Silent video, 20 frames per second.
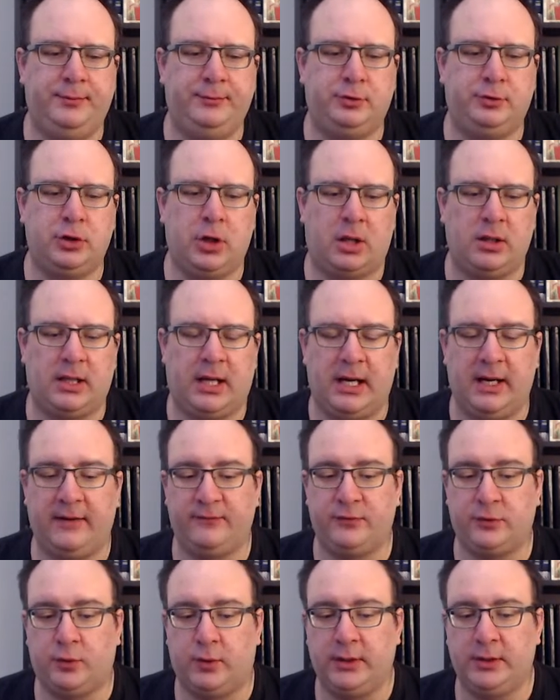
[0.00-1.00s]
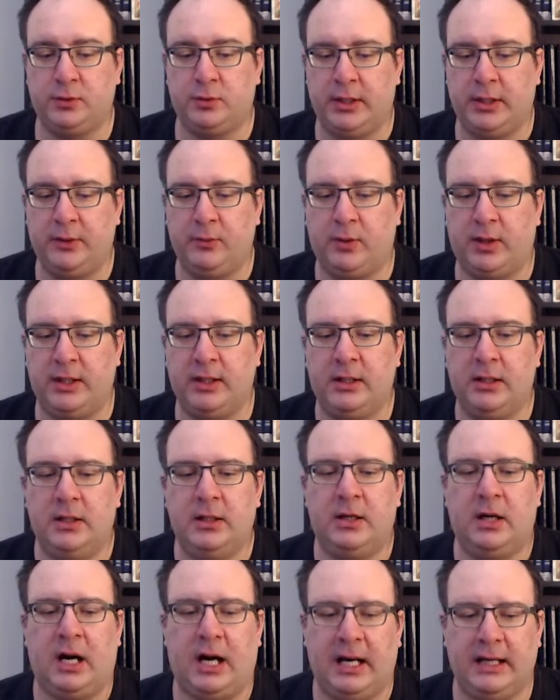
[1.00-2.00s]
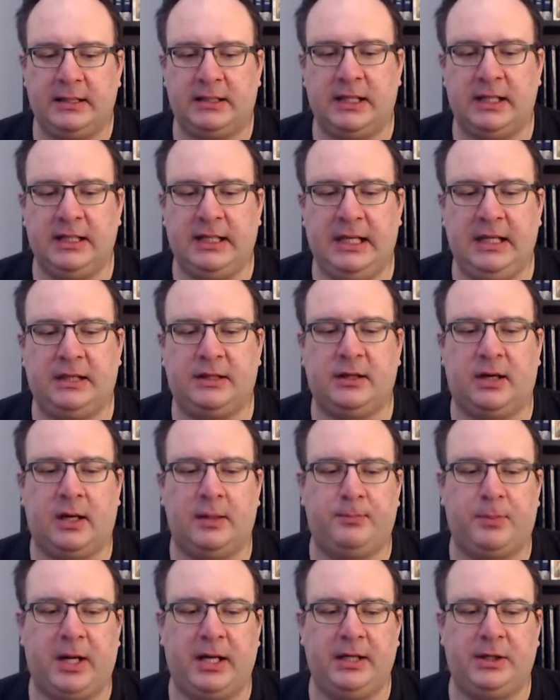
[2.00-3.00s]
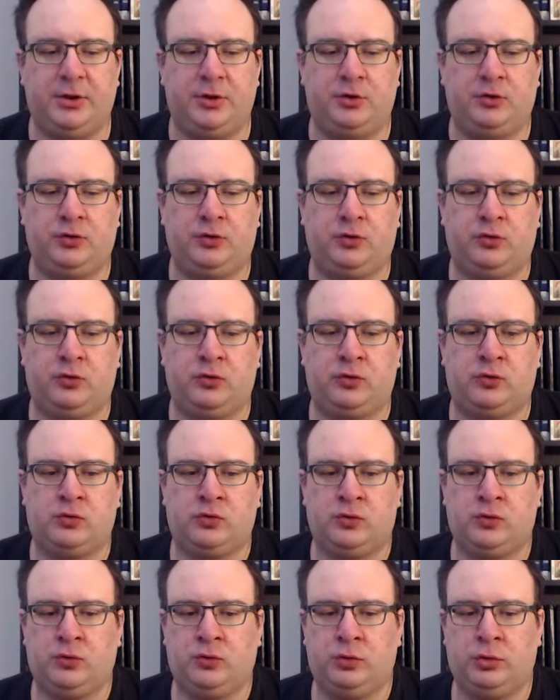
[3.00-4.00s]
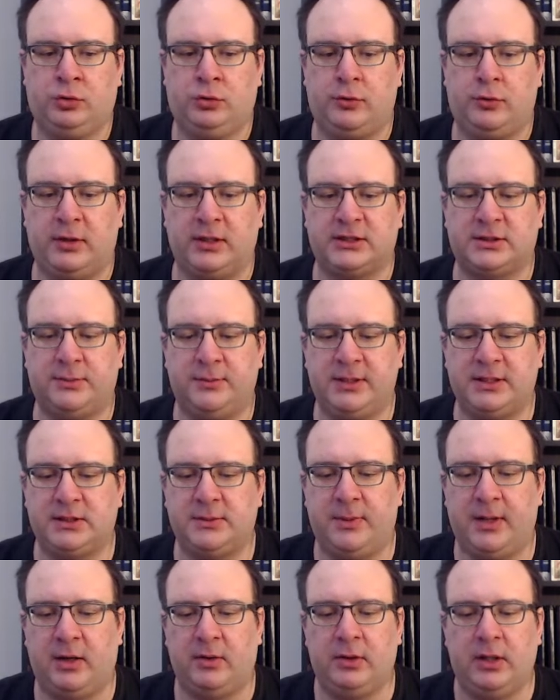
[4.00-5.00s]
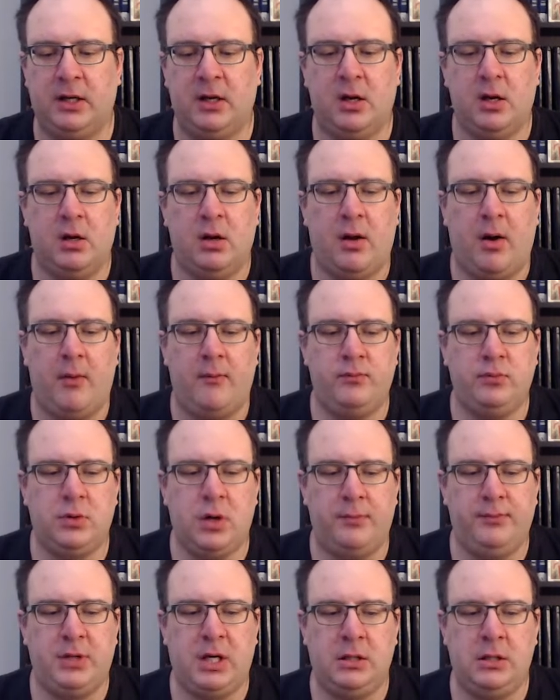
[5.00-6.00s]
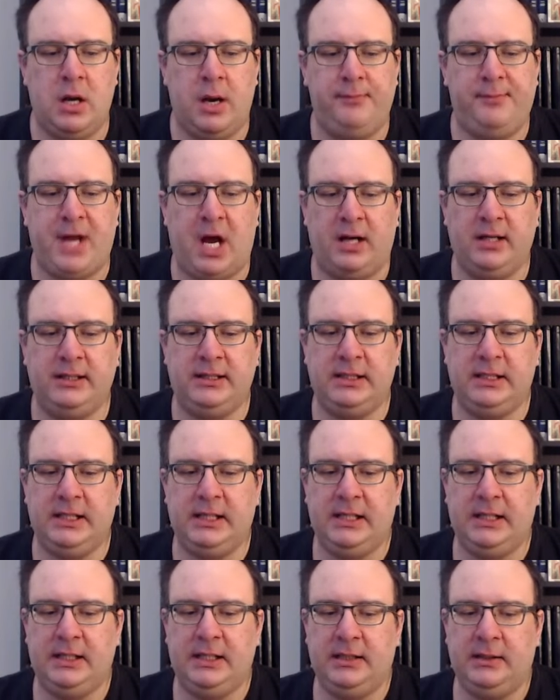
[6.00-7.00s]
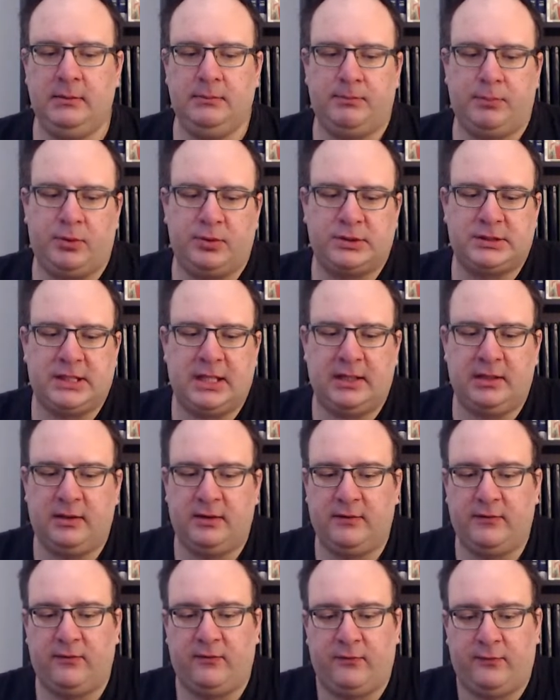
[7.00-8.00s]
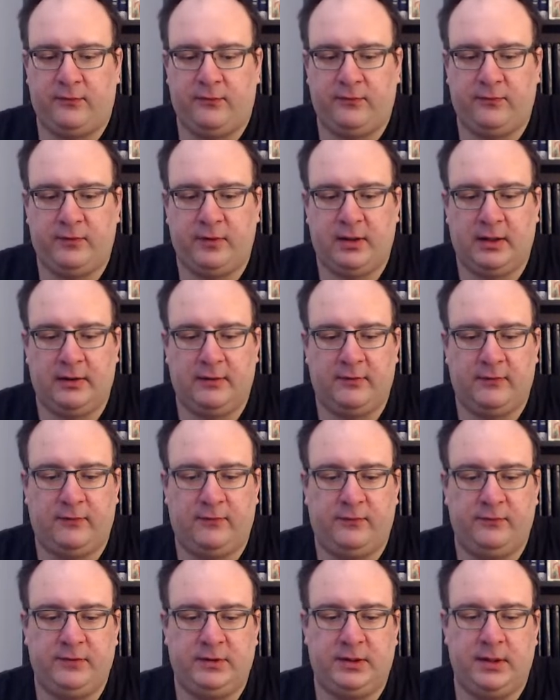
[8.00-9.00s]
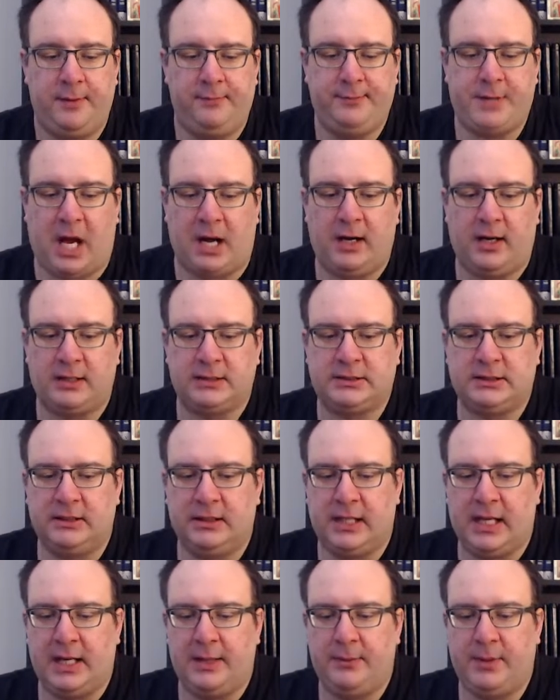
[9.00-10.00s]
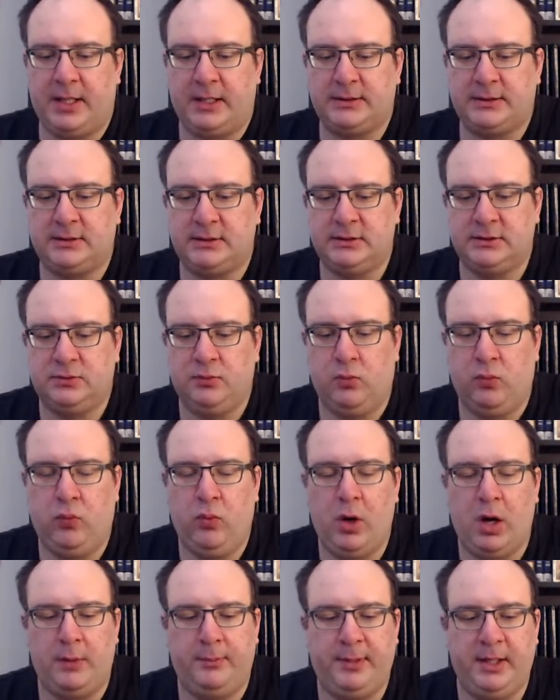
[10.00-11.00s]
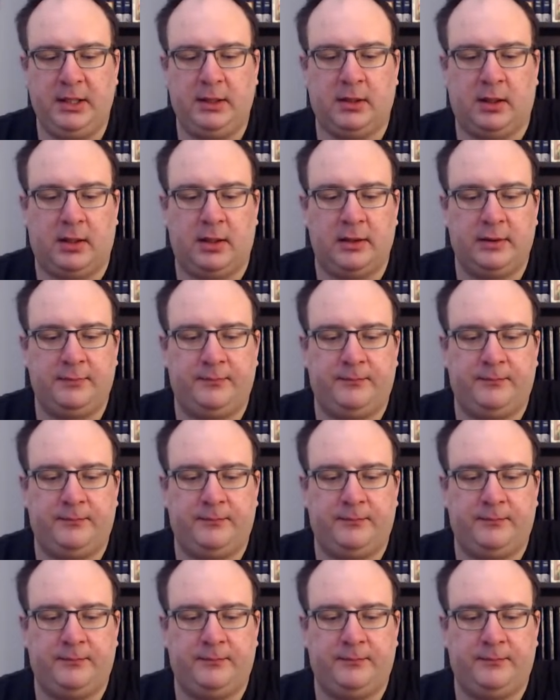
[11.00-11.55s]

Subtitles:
July of 2021. I think he thought by Christmas about 90% of diocesan Latin masses would be gone.